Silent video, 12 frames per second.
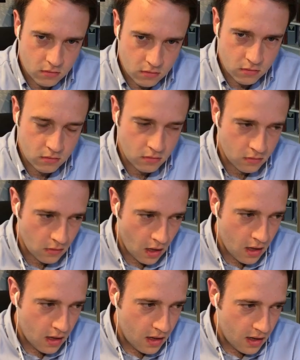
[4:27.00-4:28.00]
Mm
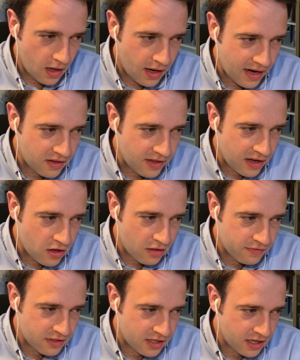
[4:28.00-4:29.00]
and how did that
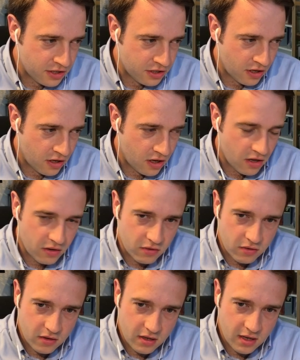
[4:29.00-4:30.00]
conversation go?
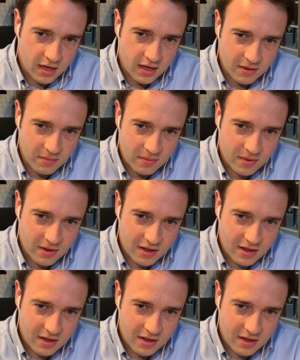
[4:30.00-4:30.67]
Um,